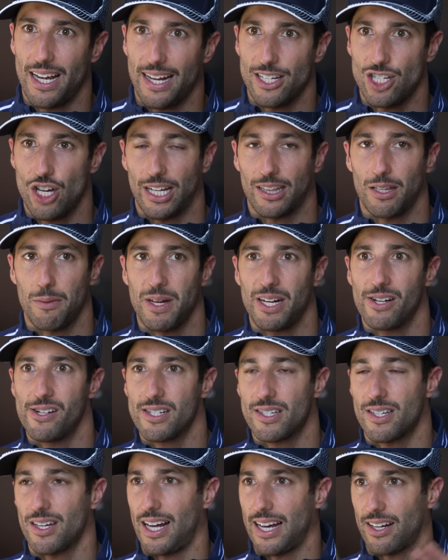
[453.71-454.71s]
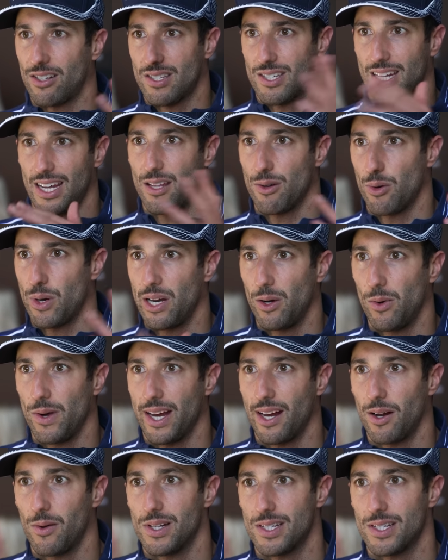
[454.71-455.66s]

I, checked the mirrors and I could see the rear wing